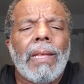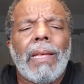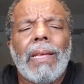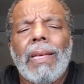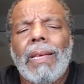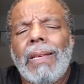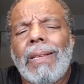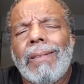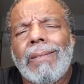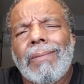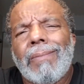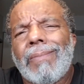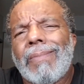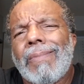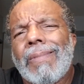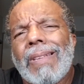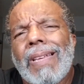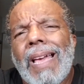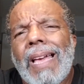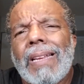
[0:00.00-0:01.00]
in
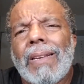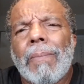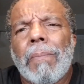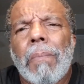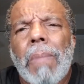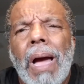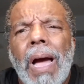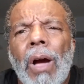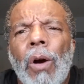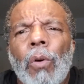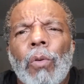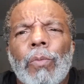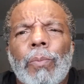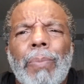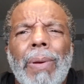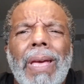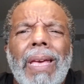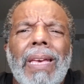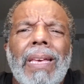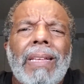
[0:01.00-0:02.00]
kind of mild
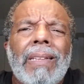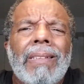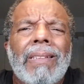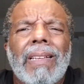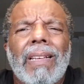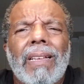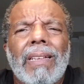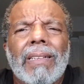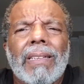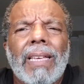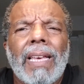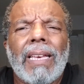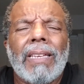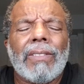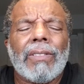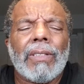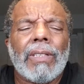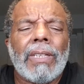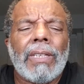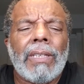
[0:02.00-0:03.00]
pain,
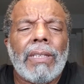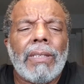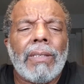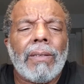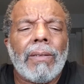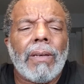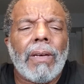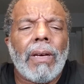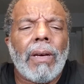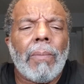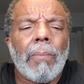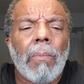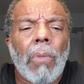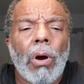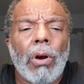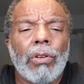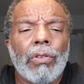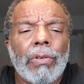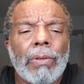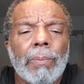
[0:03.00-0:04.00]
occasionally
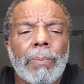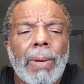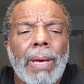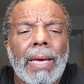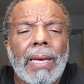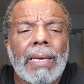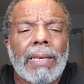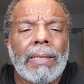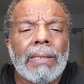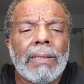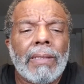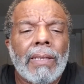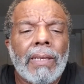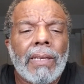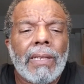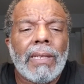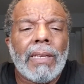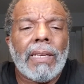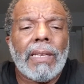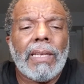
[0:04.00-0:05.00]
moderate pain,
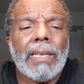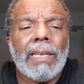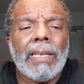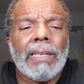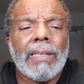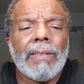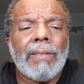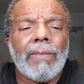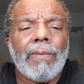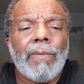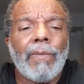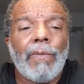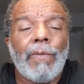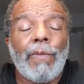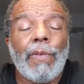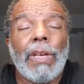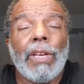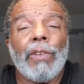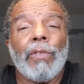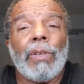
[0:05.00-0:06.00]
and
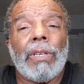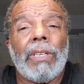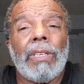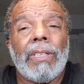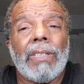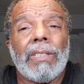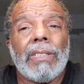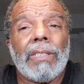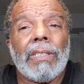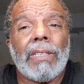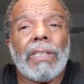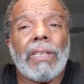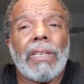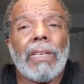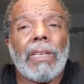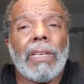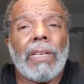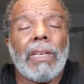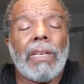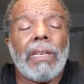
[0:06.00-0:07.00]
very
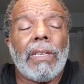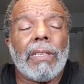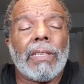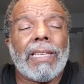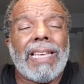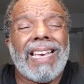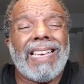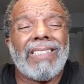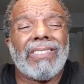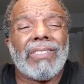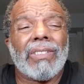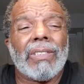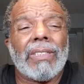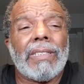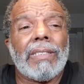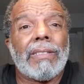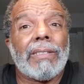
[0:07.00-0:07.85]
occasionally